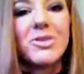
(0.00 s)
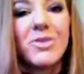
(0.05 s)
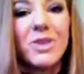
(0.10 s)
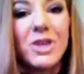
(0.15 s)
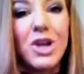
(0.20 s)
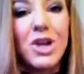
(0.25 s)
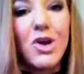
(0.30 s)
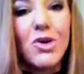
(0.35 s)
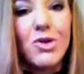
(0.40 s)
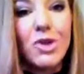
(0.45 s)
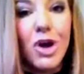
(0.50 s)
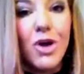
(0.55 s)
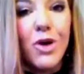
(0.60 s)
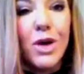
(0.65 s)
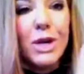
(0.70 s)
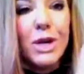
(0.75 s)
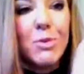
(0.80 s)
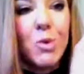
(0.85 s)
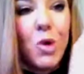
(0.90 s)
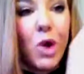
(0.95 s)
of a no-no
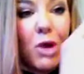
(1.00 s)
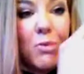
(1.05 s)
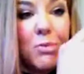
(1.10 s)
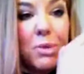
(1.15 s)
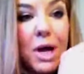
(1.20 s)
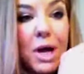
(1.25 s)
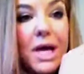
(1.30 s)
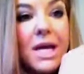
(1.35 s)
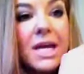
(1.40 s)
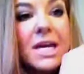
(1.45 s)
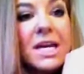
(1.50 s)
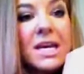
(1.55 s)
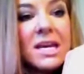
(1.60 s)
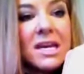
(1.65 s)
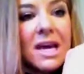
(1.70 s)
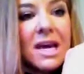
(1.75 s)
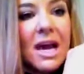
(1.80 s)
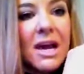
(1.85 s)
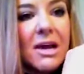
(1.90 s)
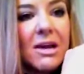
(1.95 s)
anymore, but
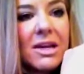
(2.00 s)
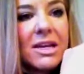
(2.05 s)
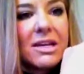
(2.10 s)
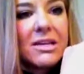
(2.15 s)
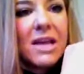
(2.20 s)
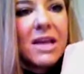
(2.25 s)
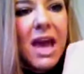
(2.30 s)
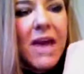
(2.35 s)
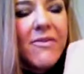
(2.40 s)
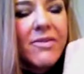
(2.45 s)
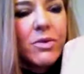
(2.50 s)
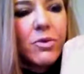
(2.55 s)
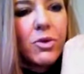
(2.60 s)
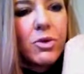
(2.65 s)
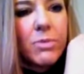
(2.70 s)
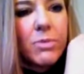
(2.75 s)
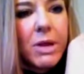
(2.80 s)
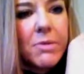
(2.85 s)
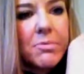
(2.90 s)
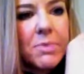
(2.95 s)
I haven't
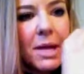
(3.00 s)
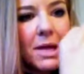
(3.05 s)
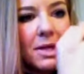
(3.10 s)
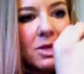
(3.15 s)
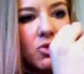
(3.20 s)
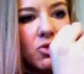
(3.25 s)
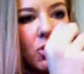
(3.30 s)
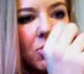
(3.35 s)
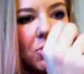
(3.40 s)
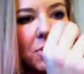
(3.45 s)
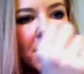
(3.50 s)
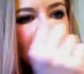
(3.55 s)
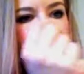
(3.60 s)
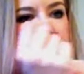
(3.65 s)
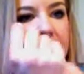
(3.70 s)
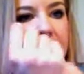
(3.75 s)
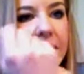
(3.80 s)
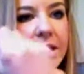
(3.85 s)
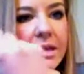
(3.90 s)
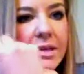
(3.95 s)
worn my Pandora
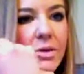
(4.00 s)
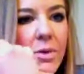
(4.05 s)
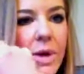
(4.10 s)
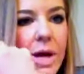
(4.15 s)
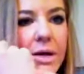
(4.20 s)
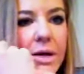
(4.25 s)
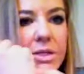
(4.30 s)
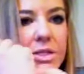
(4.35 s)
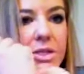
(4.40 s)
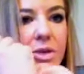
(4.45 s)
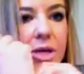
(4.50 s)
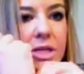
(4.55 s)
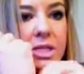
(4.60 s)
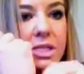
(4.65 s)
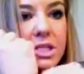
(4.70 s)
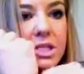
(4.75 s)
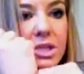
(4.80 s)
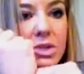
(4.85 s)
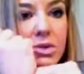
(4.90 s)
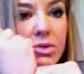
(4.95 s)
bracelet in a while, so I
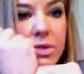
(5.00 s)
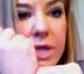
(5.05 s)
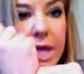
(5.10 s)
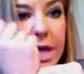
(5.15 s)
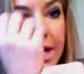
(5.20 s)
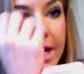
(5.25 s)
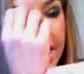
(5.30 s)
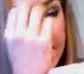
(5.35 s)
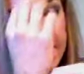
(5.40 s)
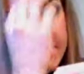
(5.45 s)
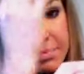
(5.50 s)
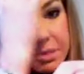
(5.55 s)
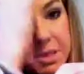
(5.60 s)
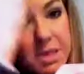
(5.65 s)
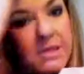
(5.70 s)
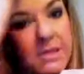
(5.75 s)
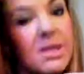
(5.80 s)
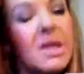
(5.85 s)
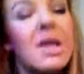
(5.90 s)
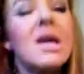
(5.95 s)
just threw that on.
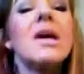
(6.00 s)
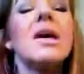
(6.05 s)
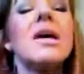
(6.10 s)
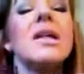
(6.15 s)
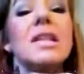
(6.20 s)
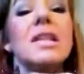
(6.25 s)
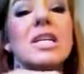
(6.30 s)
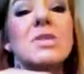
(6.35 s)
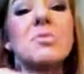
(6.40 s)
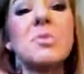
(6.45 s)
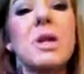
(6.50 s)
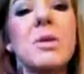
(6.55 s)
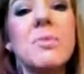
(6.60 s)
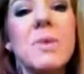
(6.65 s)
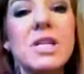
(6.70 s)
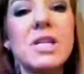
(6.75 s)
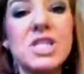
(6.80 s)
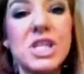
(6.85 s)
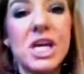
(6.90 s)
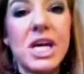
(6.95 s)
But that's pretty
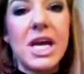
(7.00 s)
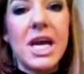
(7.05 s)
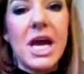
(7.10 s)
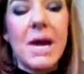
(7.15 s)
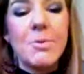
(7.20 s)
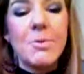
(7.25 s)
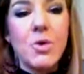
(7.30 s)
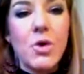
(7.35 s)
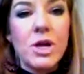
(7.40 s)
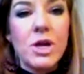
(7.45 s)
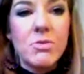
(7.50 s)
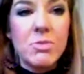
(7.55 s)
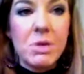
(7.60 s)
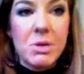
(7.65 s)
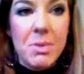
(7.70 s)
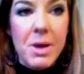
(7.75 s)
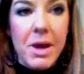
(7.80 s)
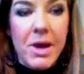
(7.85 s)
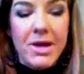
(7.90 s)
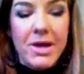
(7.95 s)
much it. I'm going to
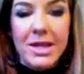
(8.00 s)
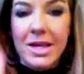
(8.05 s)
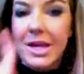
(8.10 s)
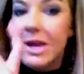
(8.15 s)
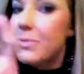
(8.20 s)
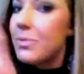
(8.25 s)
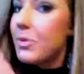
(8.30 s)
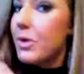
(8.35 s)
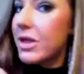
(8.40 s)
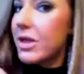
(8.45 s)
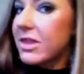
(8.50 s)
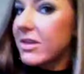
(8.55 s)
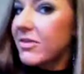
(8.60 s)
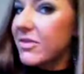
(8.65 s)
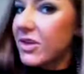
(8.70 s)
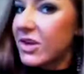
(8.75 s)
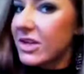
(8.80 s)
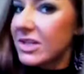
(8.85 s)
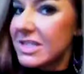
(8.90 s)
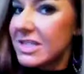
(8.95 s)
be pairing that up with,
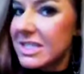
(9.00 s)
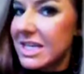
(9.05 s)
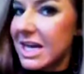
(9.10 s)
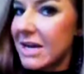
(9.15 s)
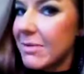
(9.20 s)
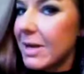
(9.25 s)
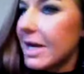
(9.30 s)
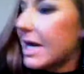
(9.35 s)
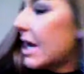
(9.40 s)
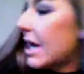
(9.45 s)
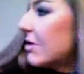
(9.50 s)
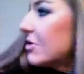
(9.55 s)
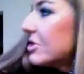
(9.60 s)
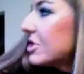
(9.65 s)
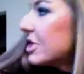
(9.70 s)
if you can see on my couch,